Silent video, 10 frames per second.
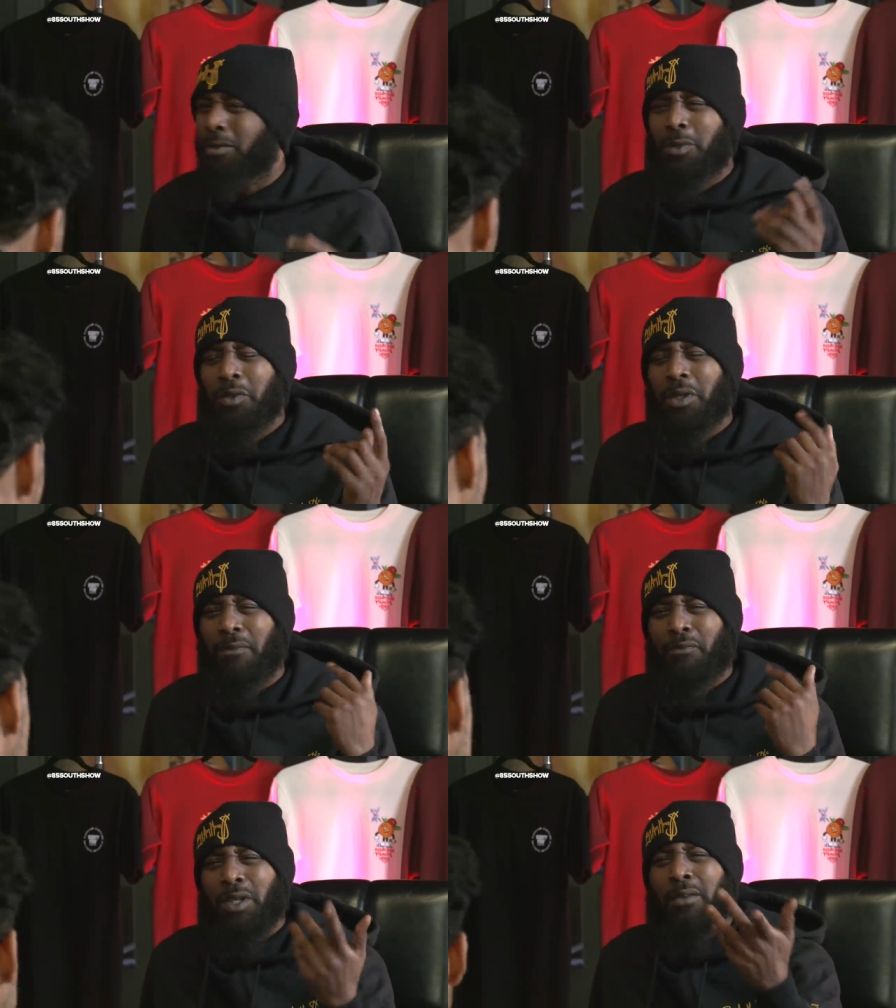Don't
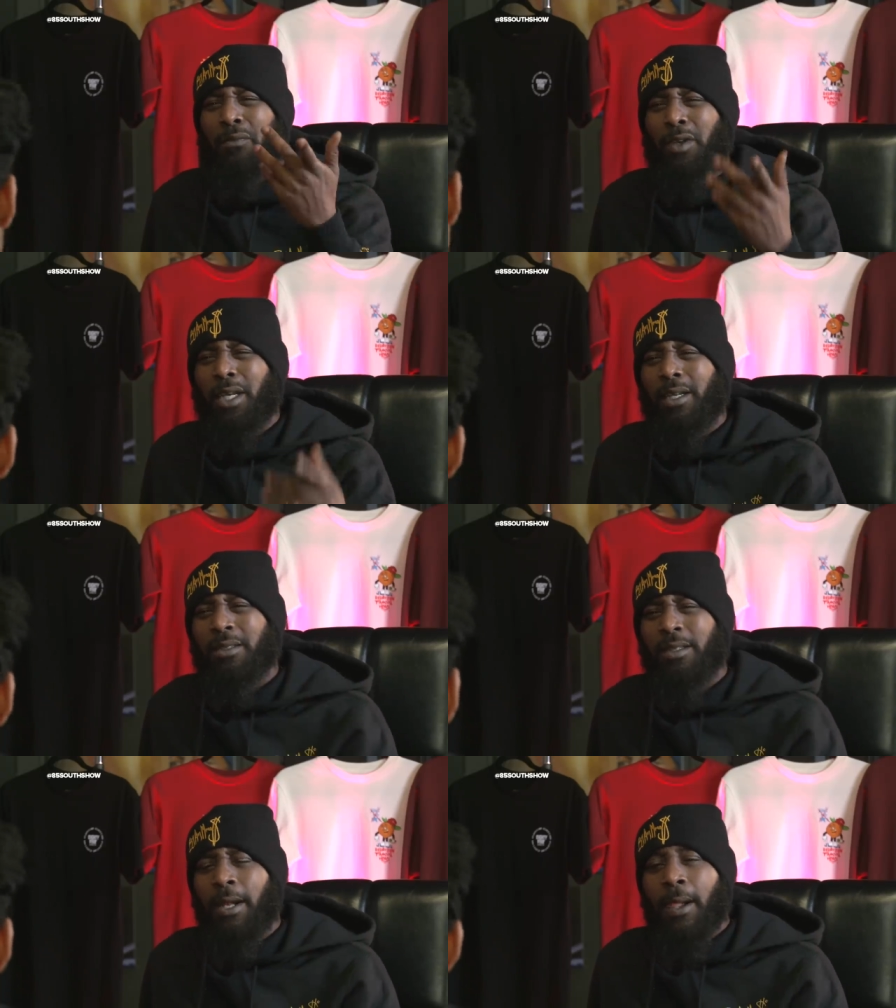drone bitch. Ain't I
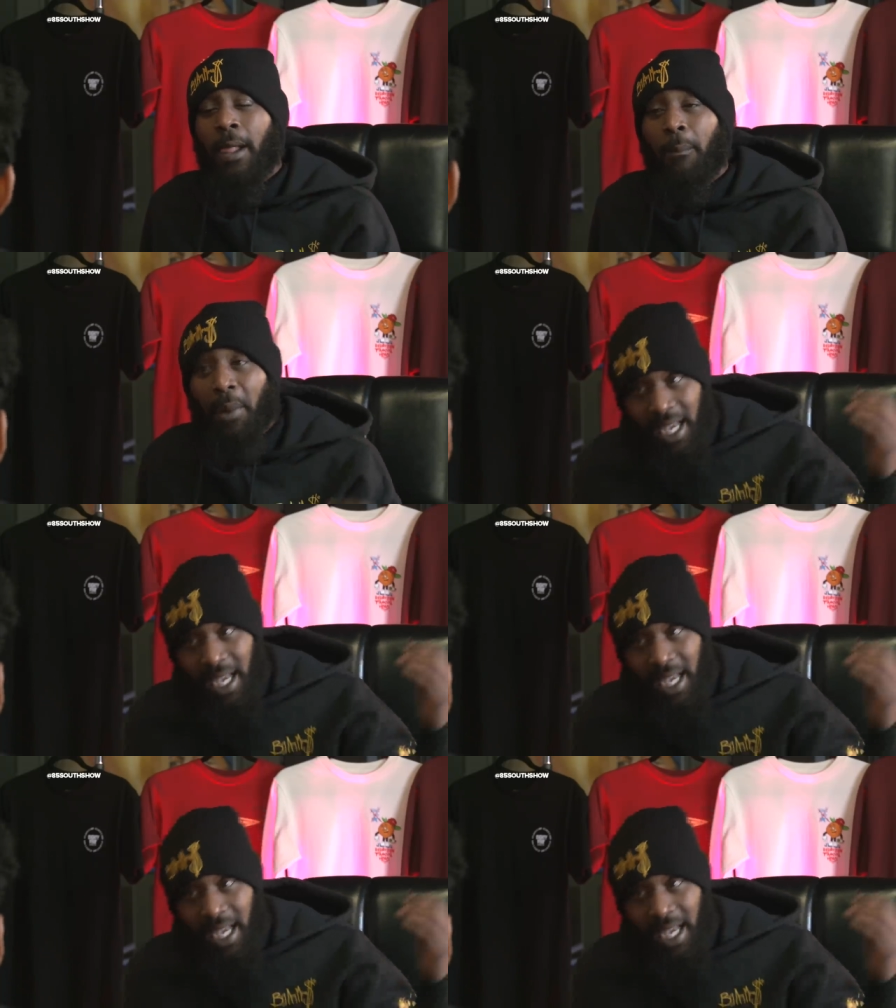know. ain't gonna be